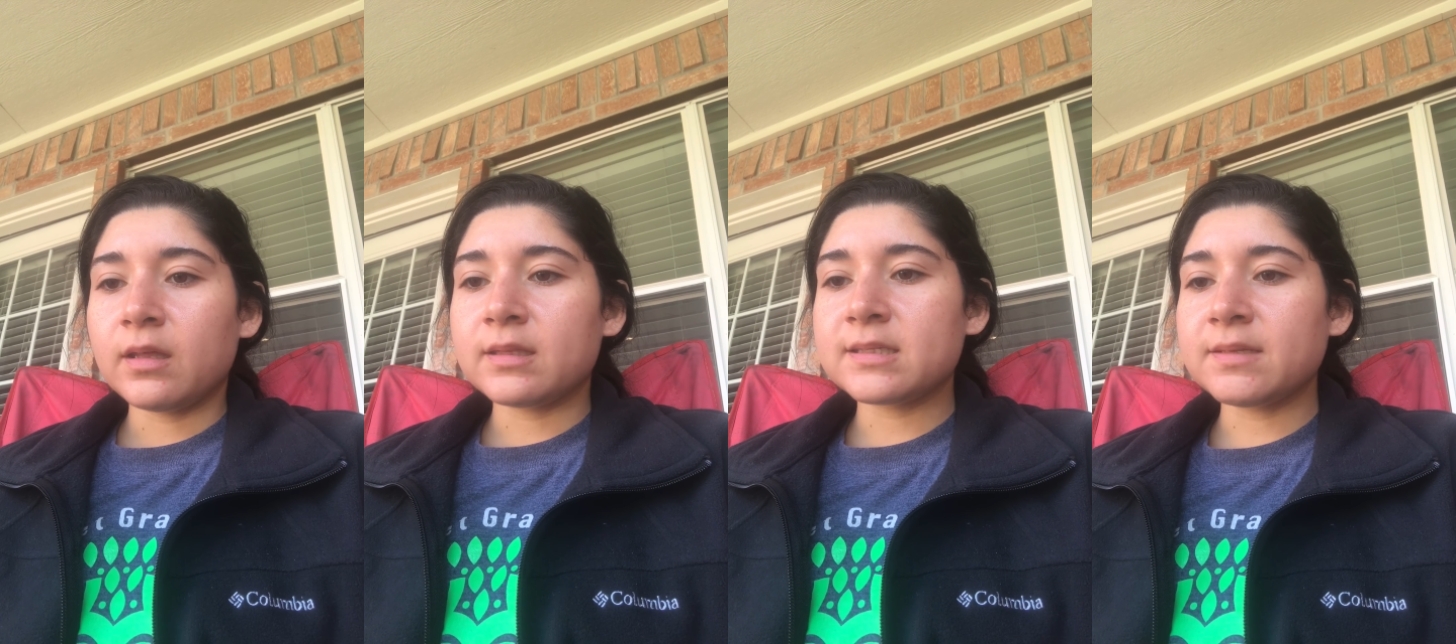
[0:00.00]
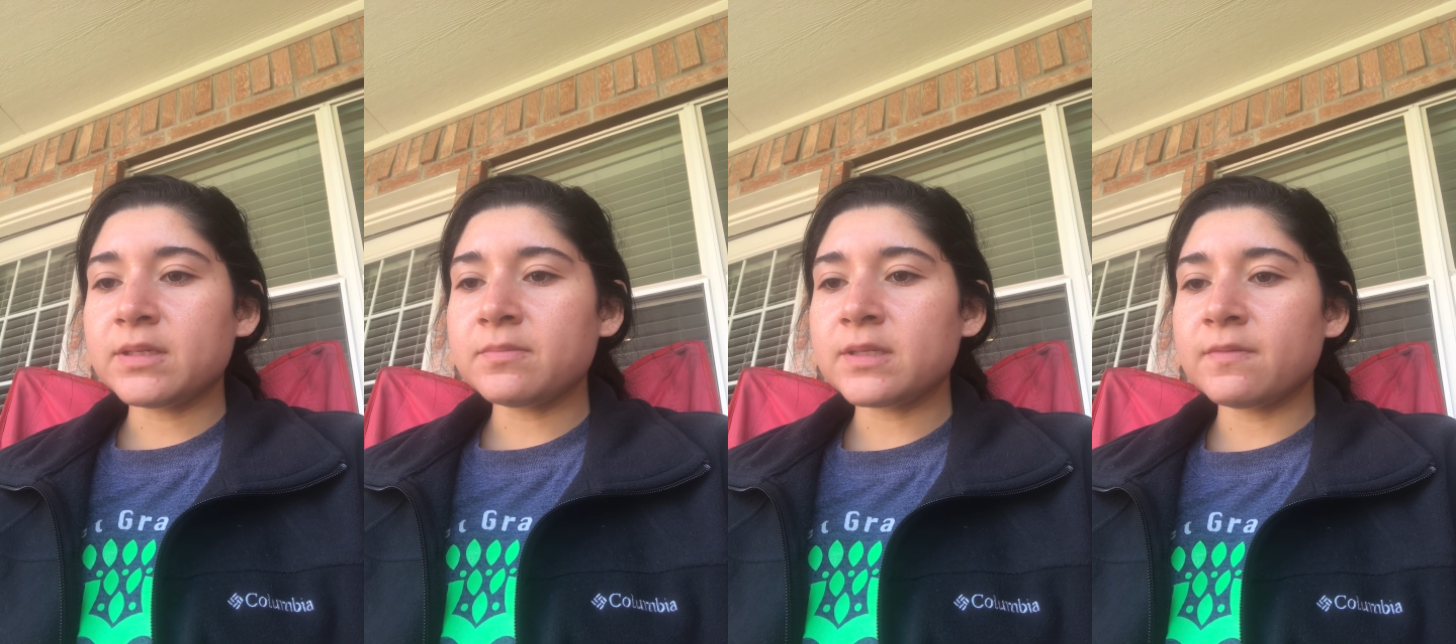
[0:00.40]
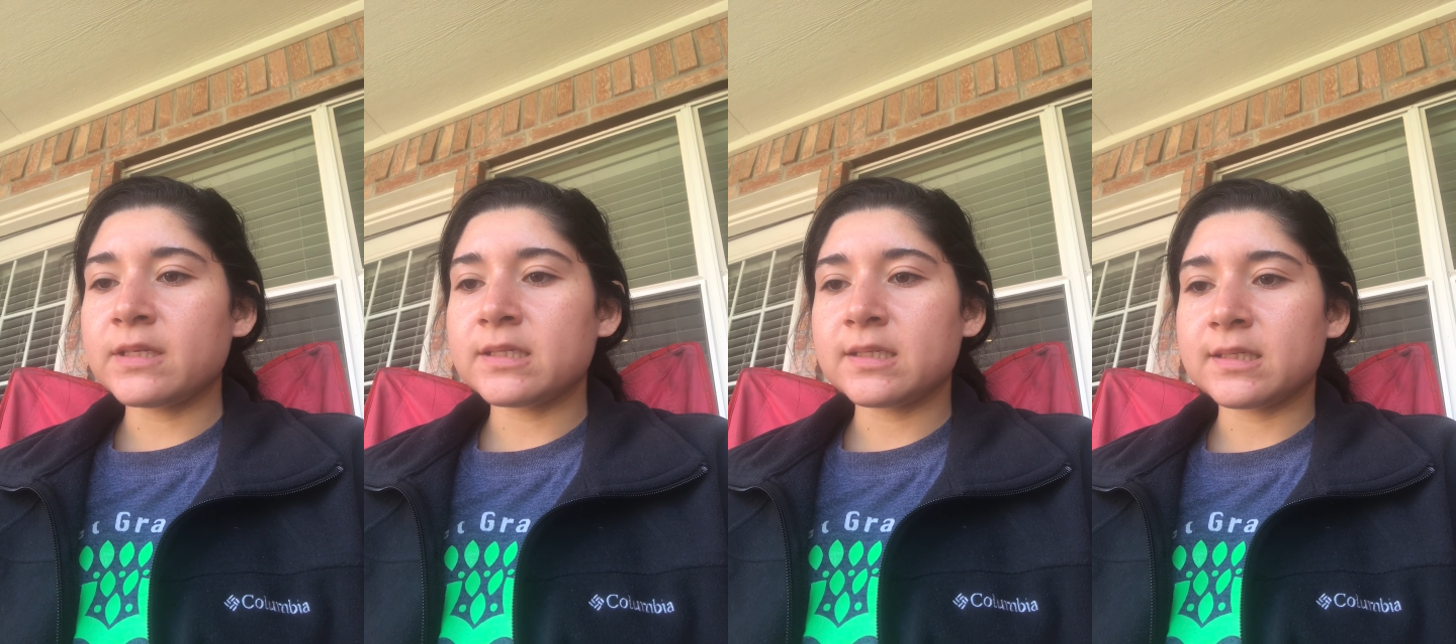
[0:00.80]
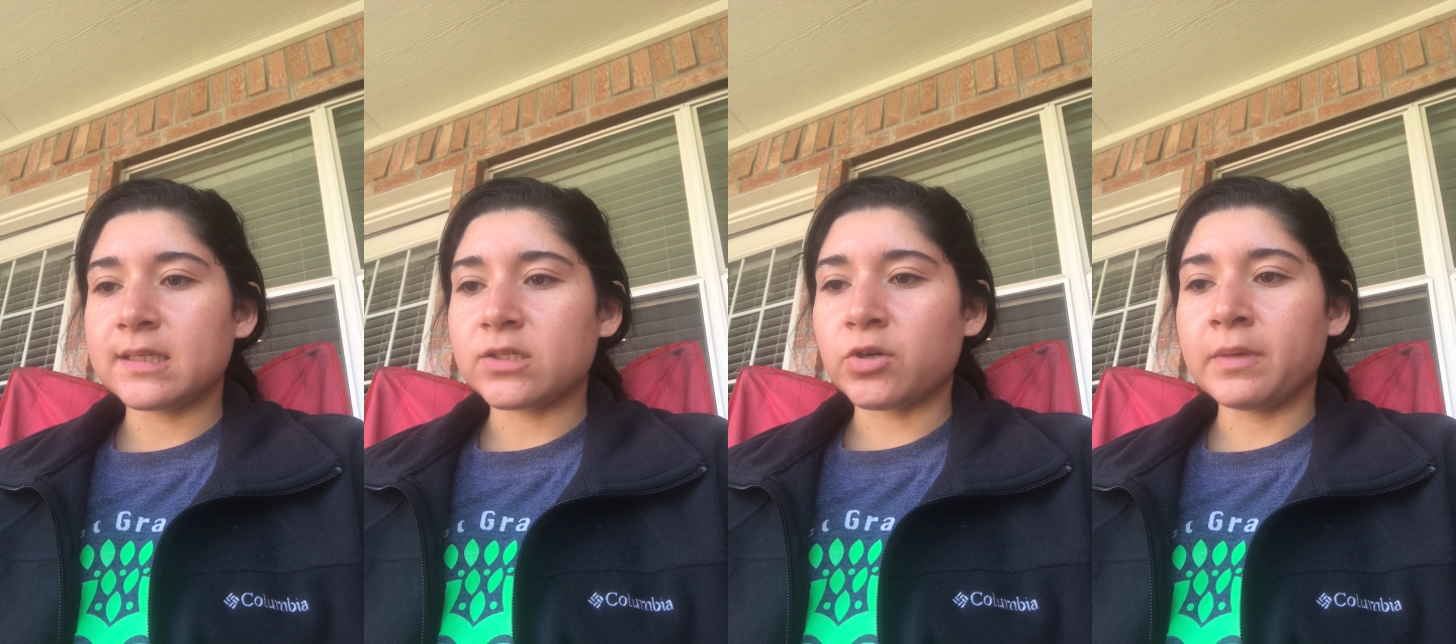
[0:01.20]
The symptoms of this
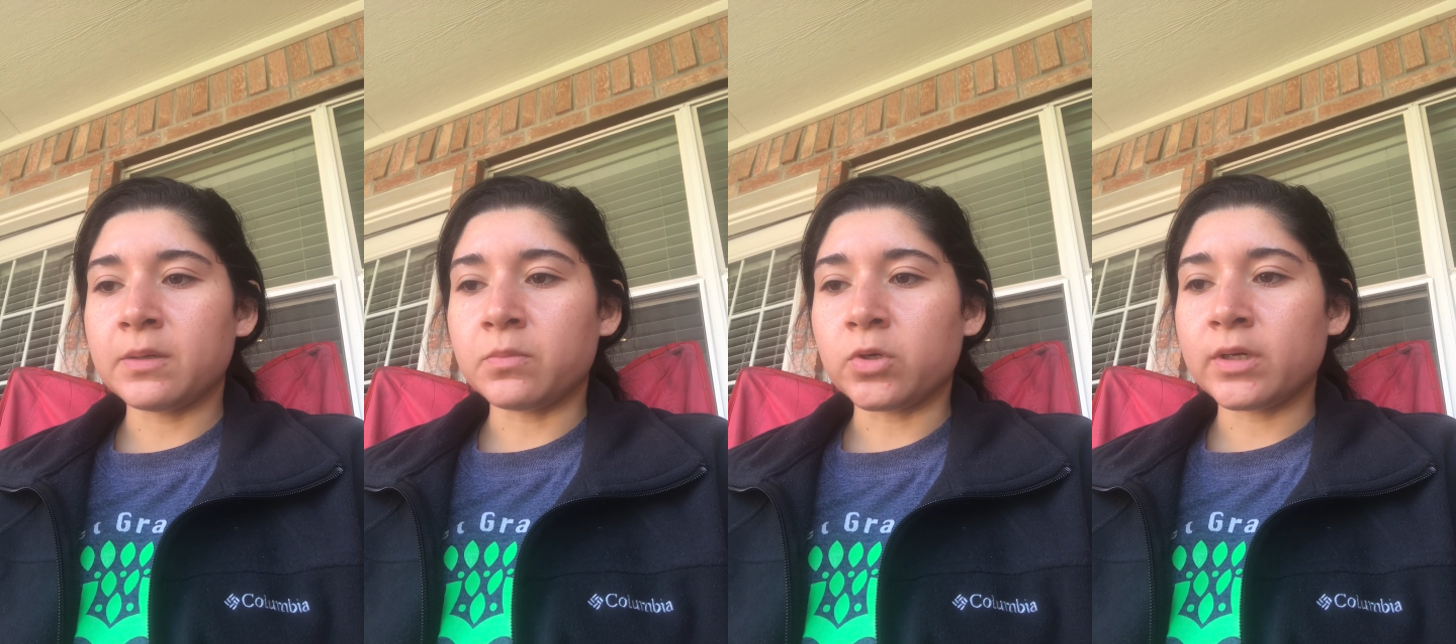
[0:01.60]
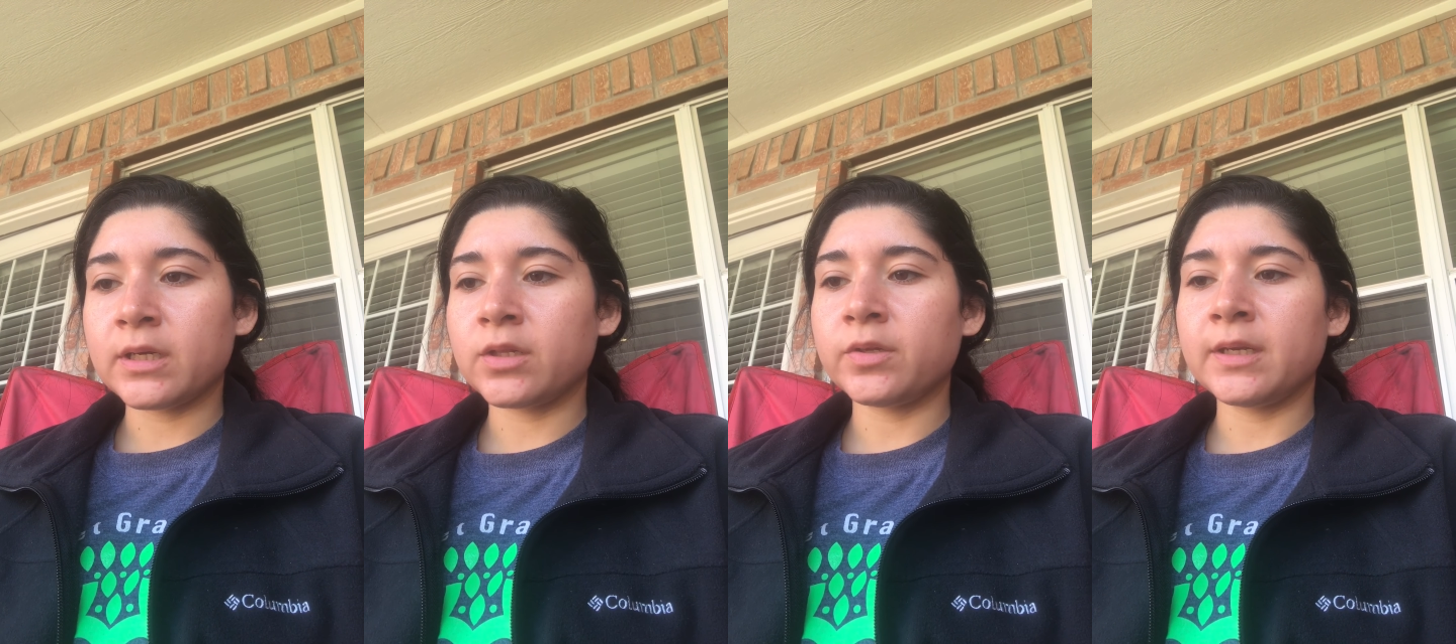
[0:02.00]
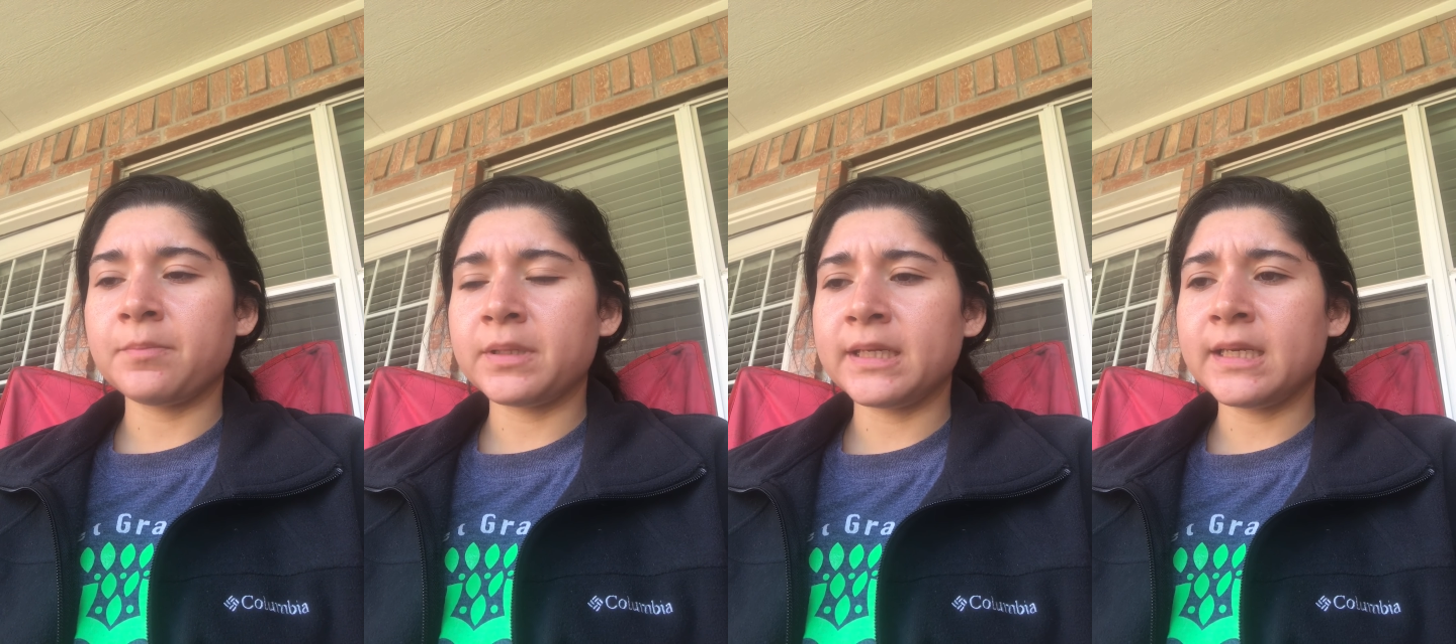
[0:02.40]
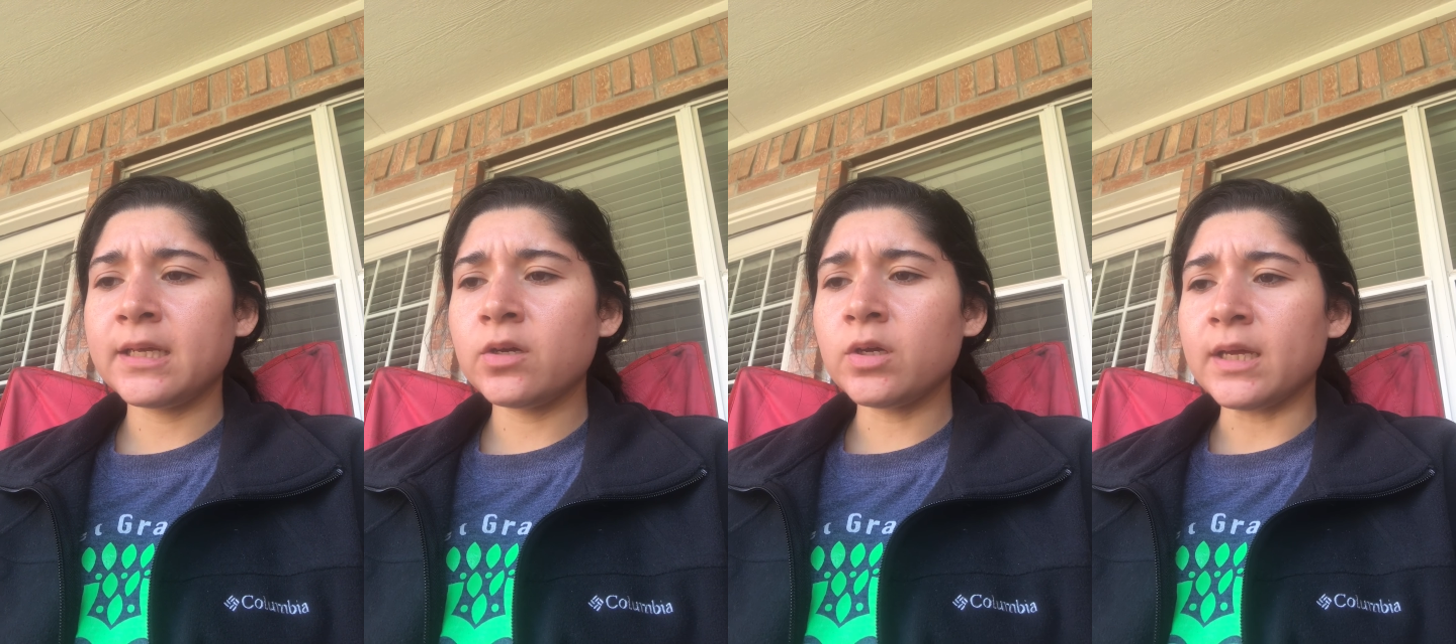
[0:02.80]
disease are minimal, including
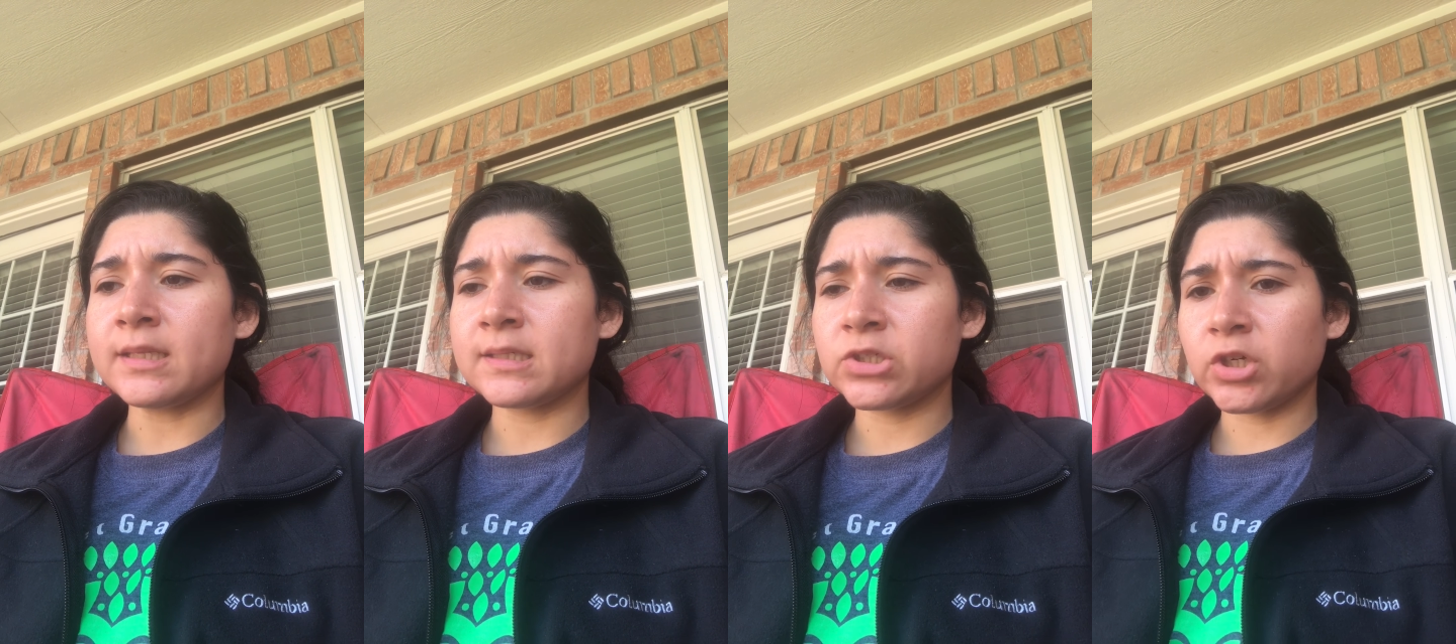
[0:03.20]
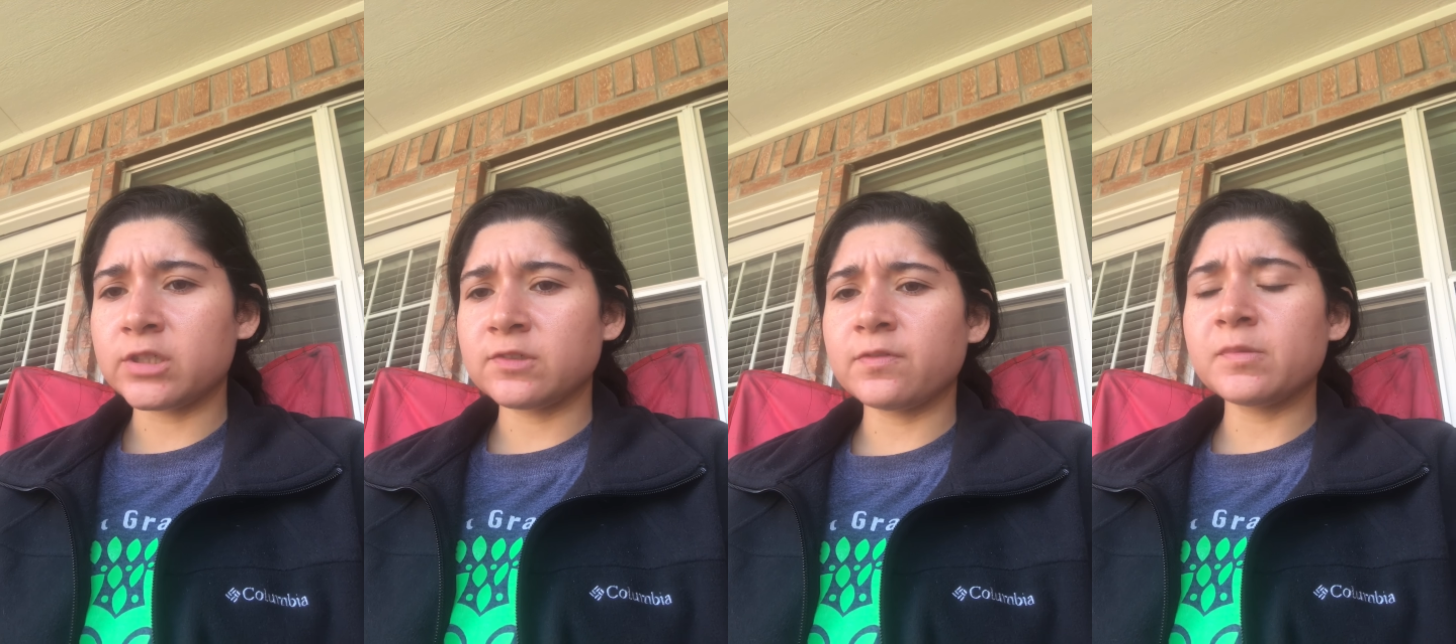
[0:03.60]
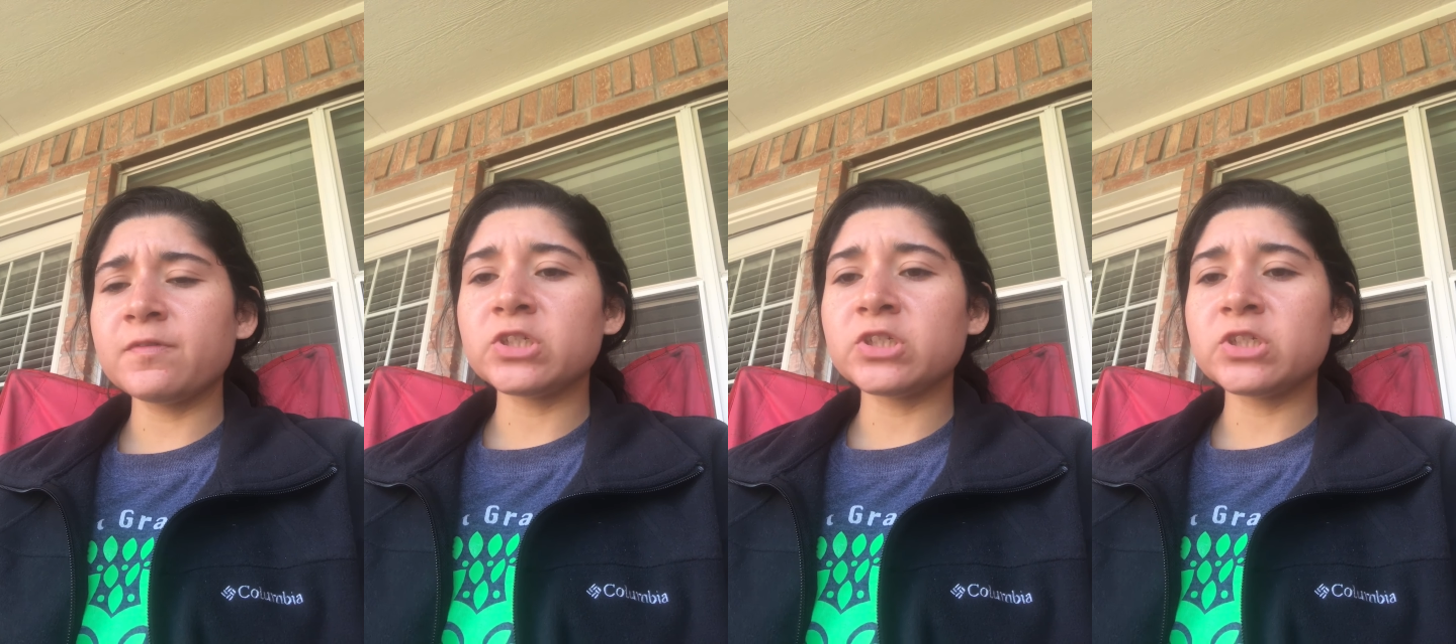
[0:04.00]
bleeding and discharge from the